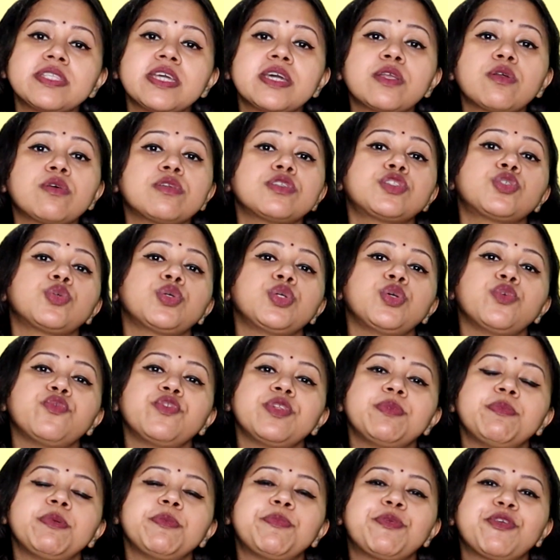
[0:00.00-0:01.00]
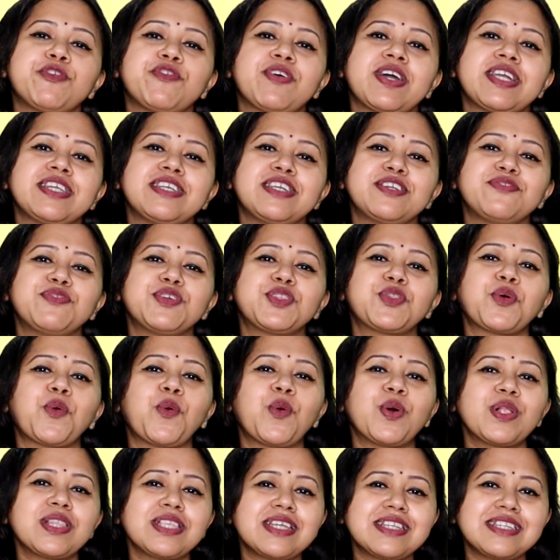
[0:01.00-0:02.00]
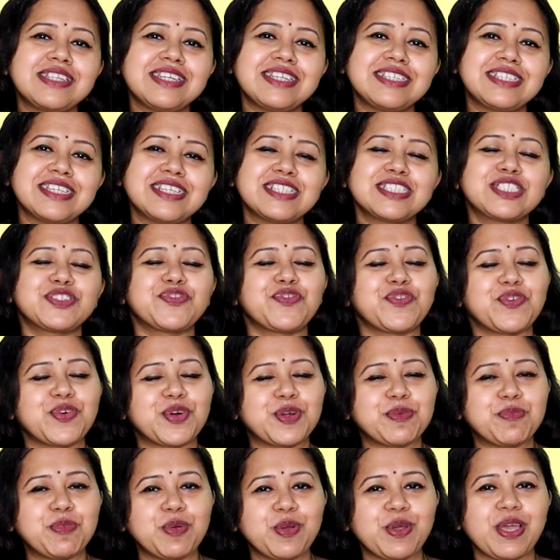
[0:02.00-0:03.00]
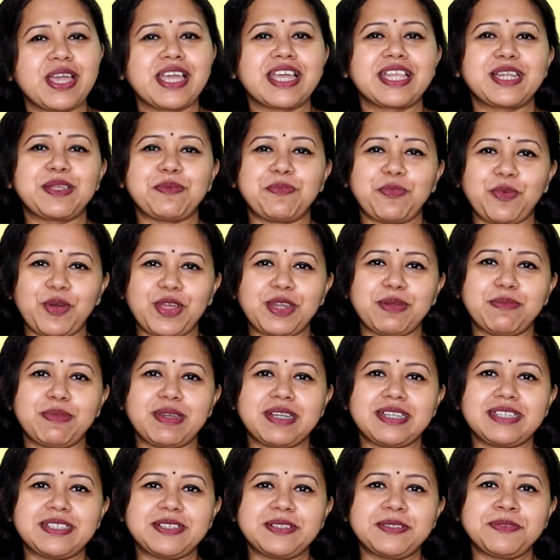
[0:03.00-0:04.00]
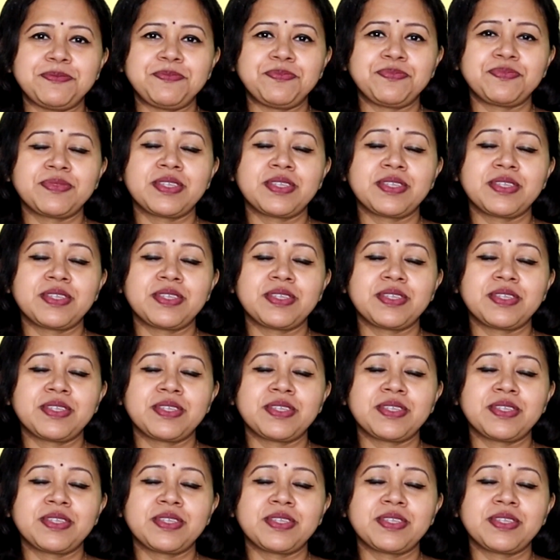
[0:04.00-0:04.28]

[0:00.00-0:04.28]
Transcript: There also you will be provided with all the details for booking an appointment.